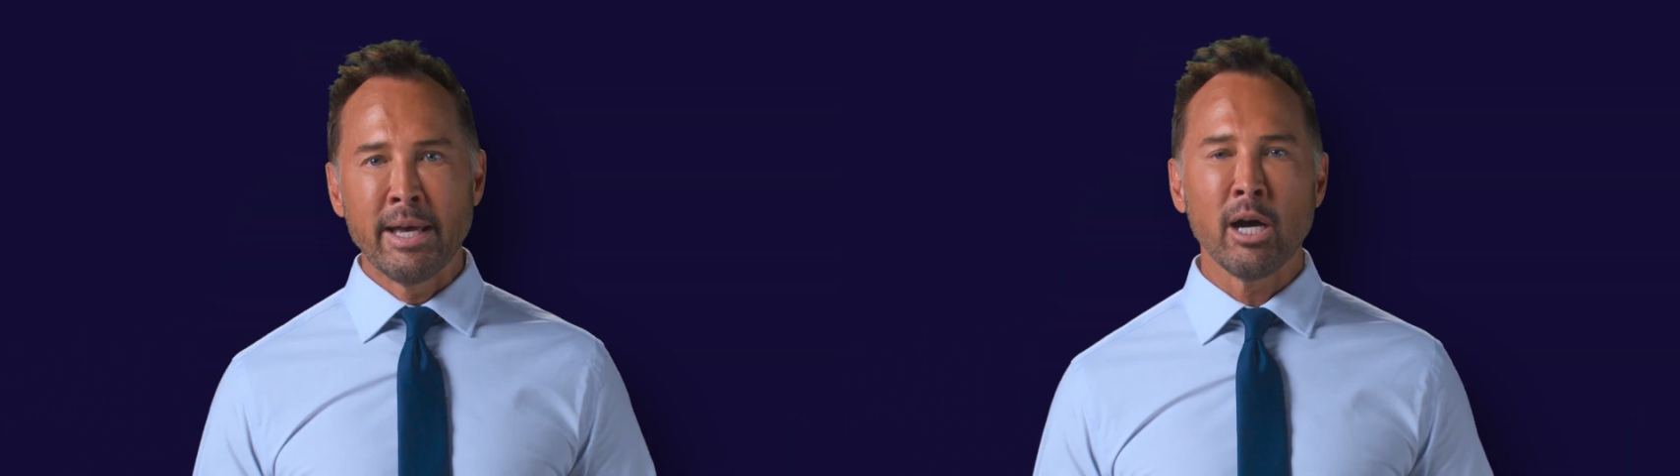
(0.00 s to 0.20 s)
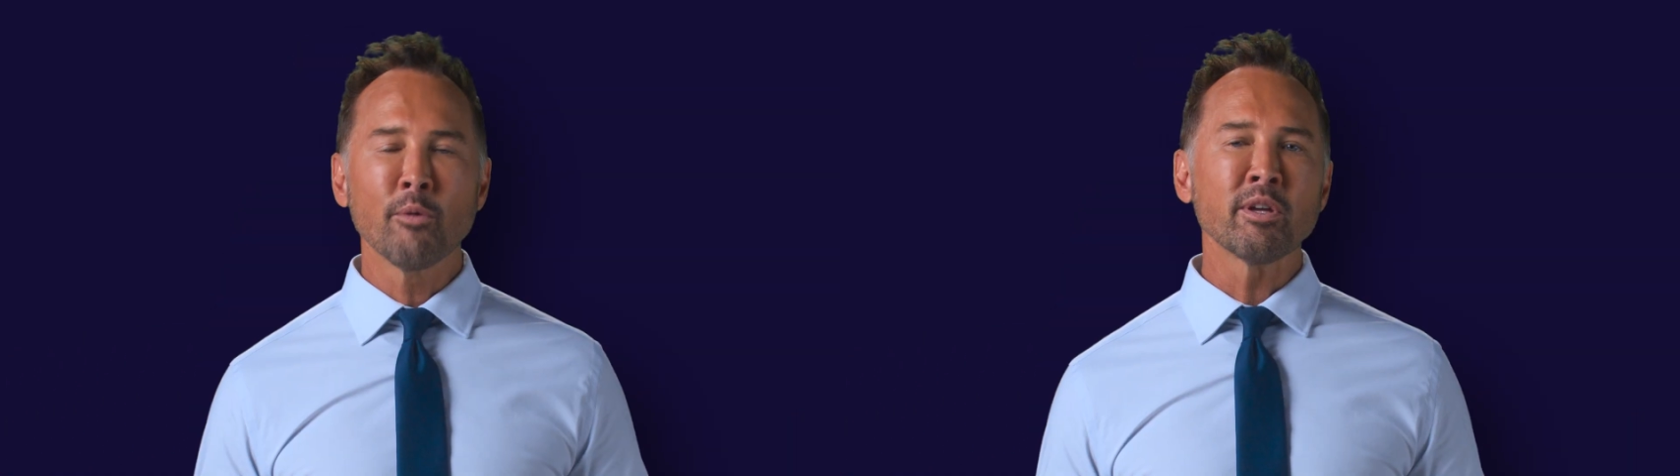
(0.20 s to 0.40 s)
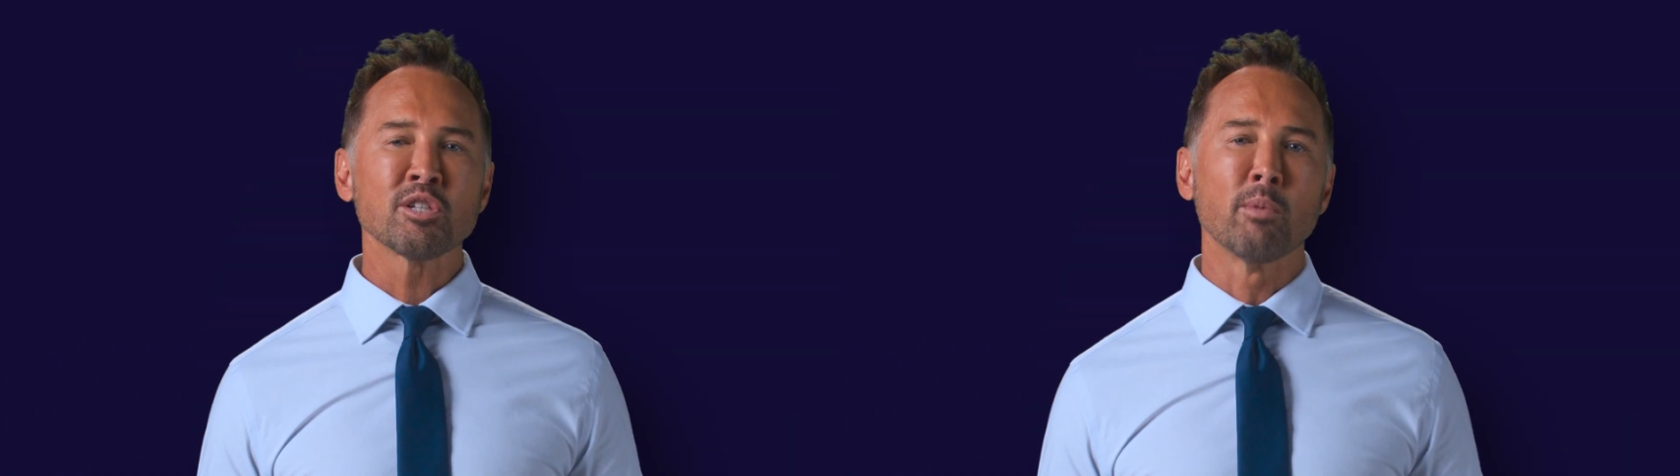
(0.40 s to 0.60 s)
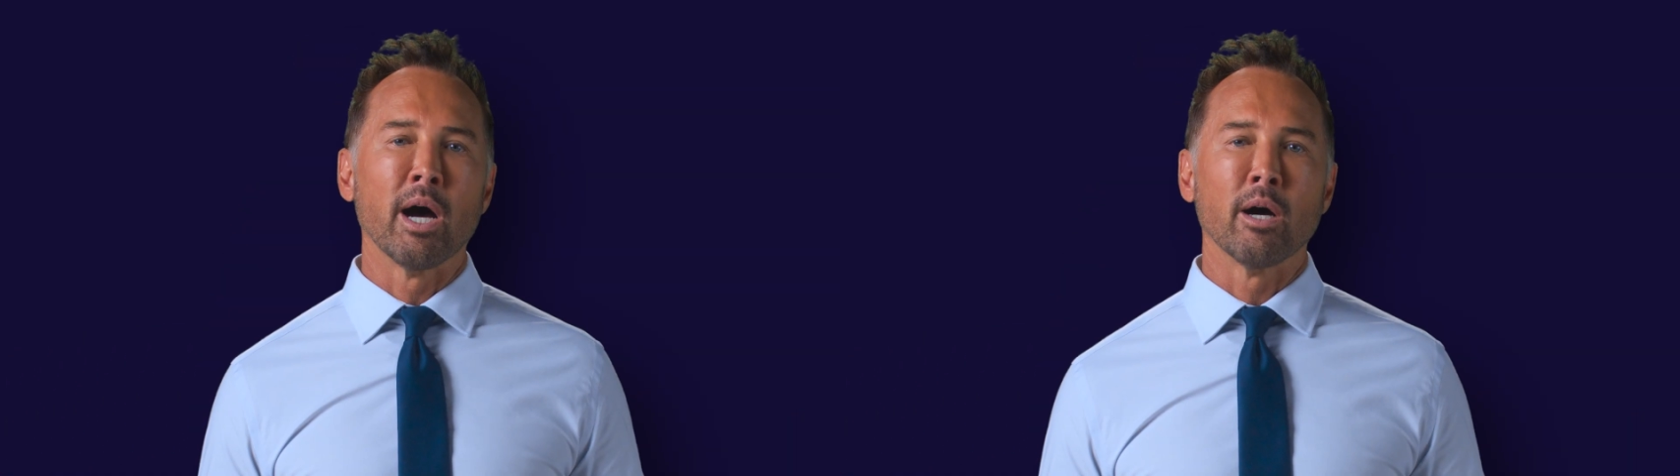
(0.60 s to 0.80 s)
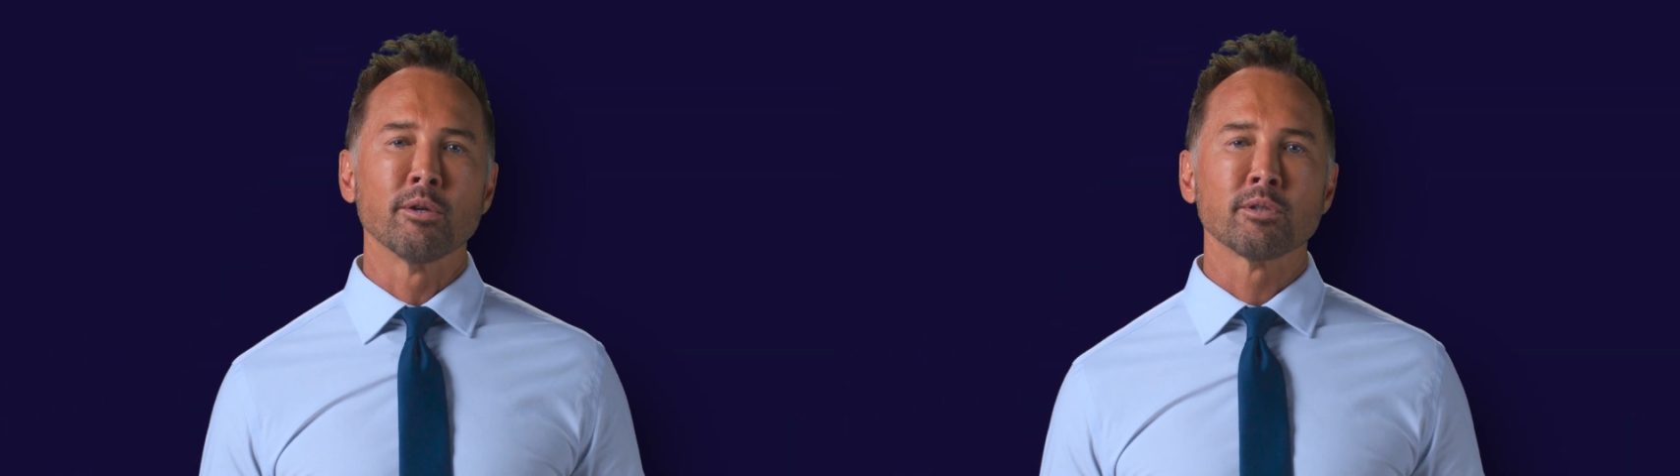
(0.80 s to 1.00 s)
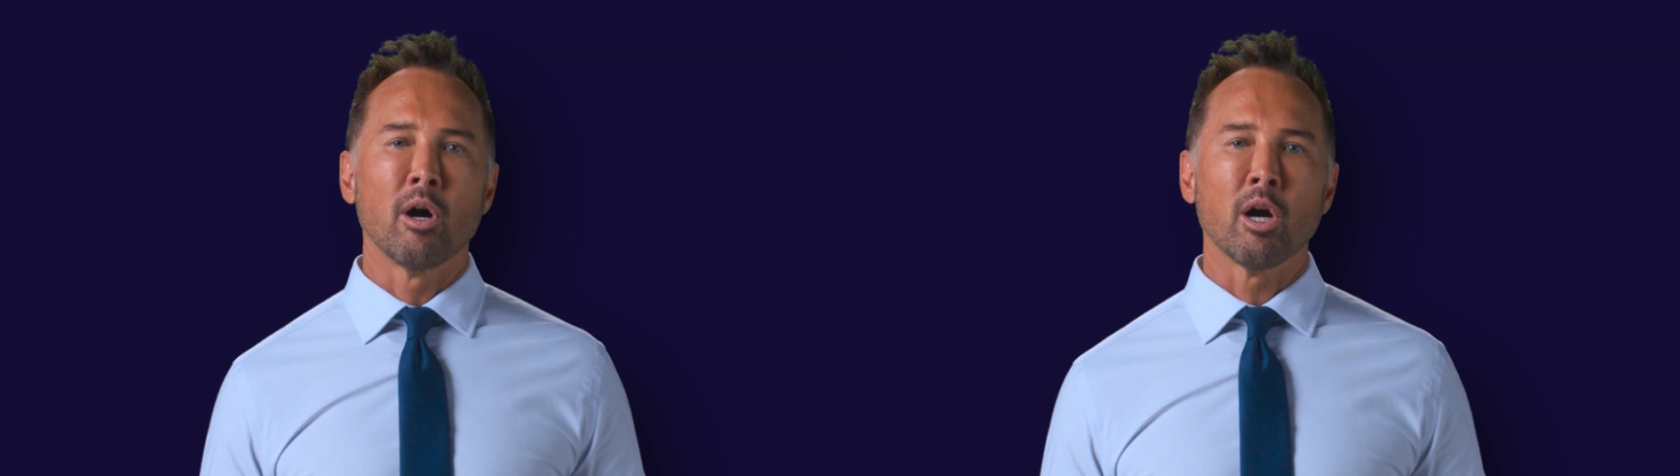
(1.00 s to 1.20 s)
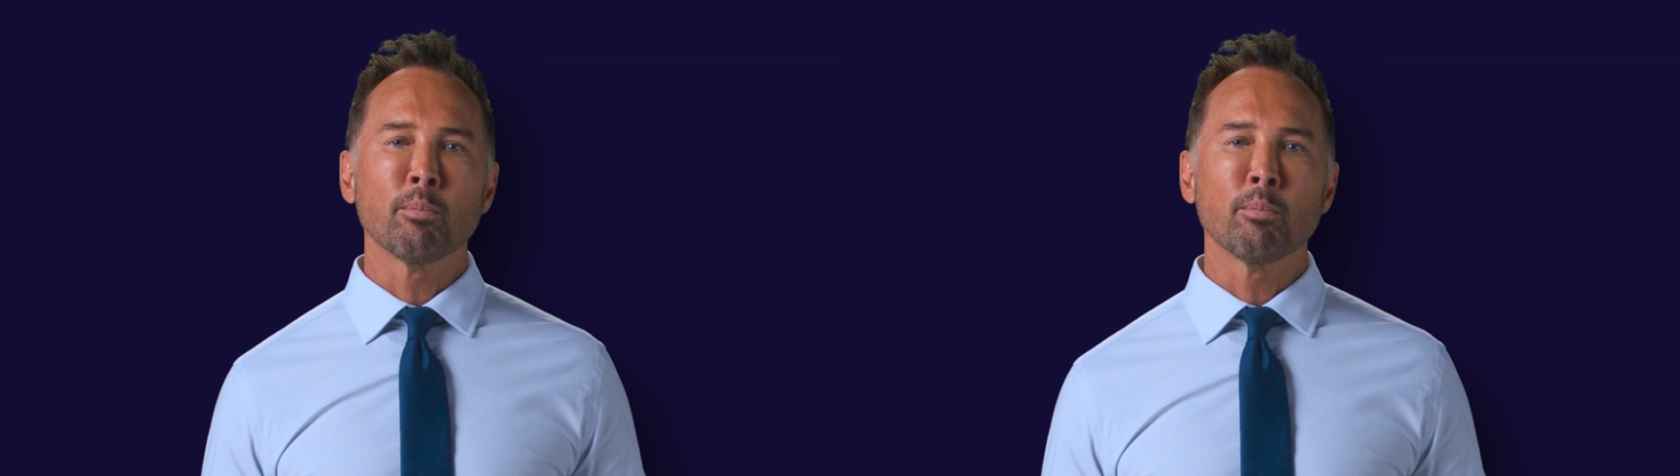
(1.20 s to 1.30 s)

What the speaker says: Healthy smiles are